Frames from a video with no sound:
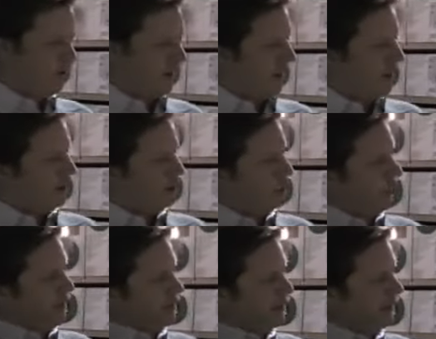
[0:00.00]
get
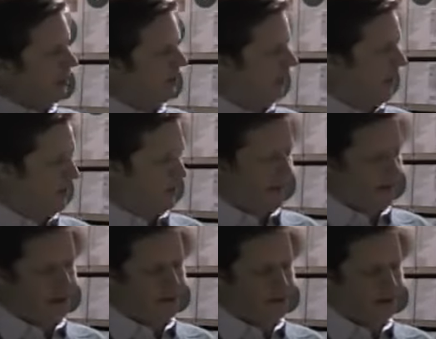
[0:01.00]
pieces that are like
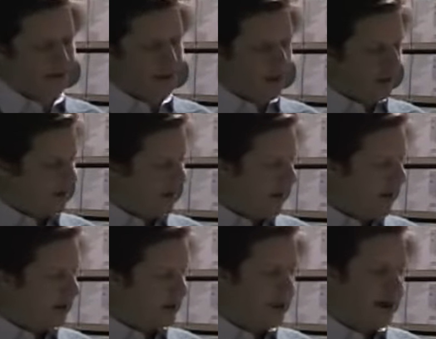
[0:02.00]
this
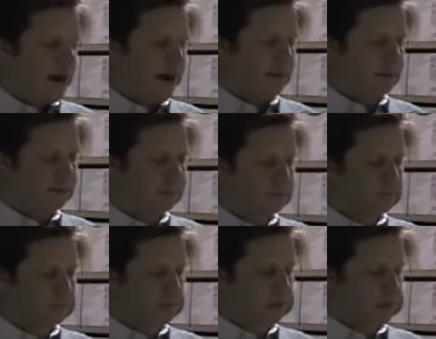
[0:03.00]
that
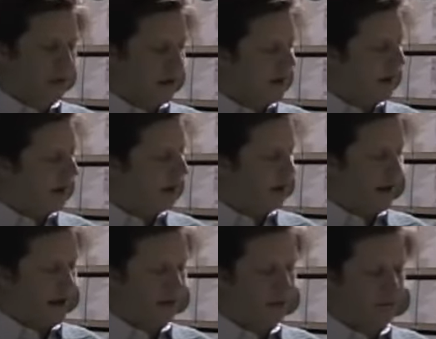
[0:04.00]

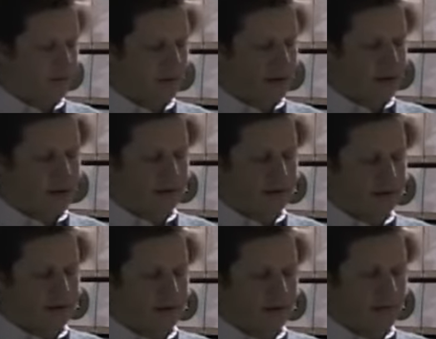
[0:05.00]
have
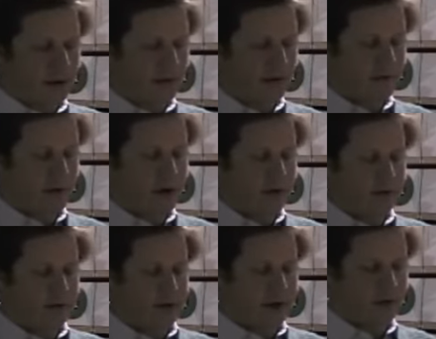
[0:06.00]
a small amount
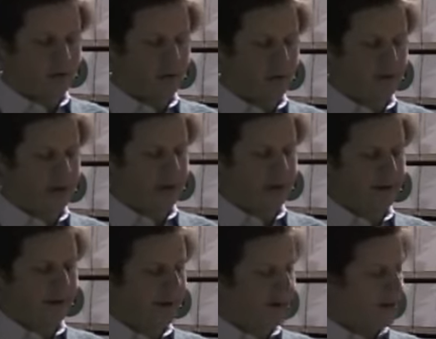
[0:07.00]
of heartwood in it
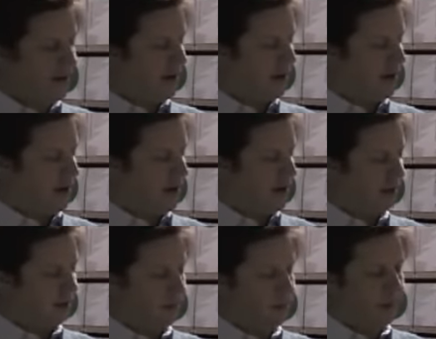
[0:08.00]

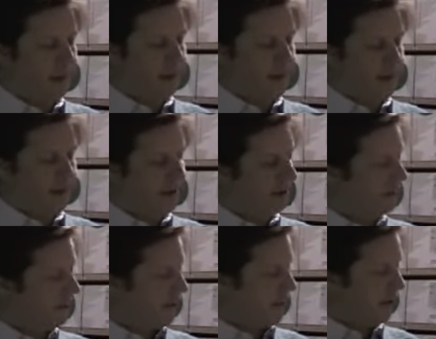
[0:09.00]
and
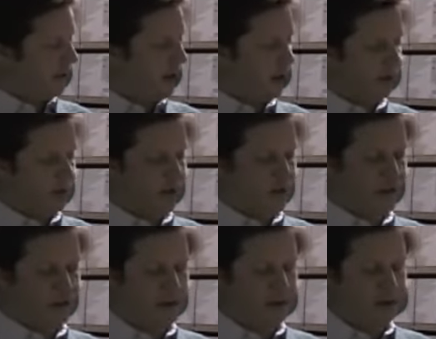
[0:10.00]
color variation. Now,